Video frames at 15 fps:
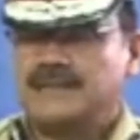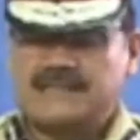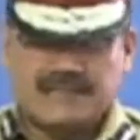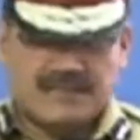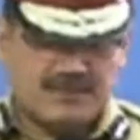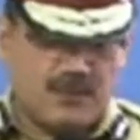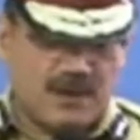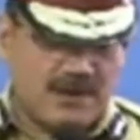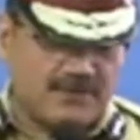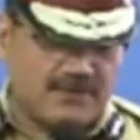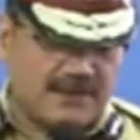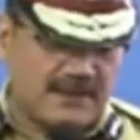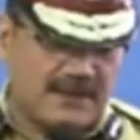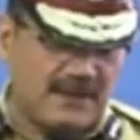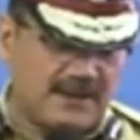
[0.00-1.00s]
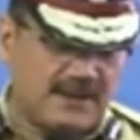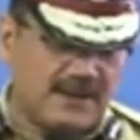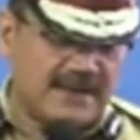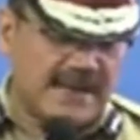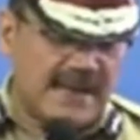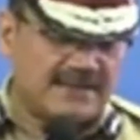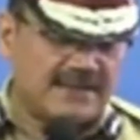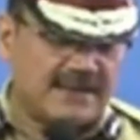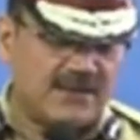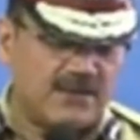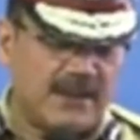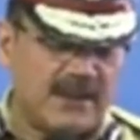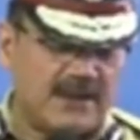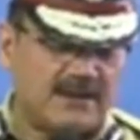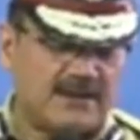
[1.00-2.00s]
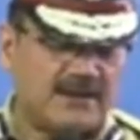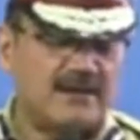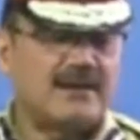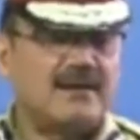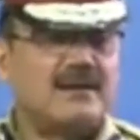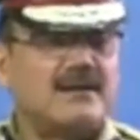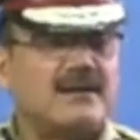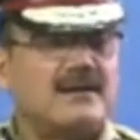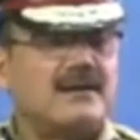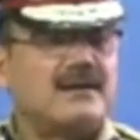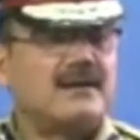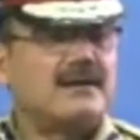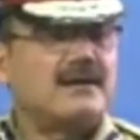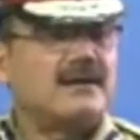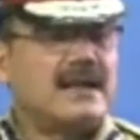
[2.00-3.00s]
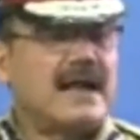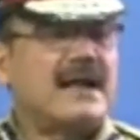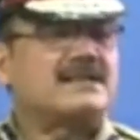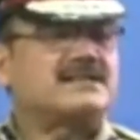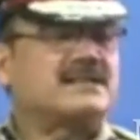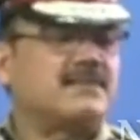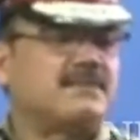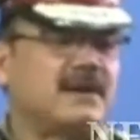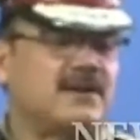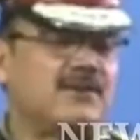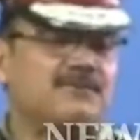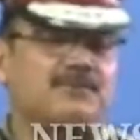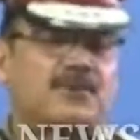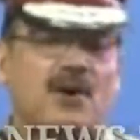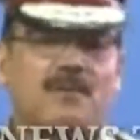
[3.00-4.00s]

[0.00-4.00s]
This is one of the gathering where large number of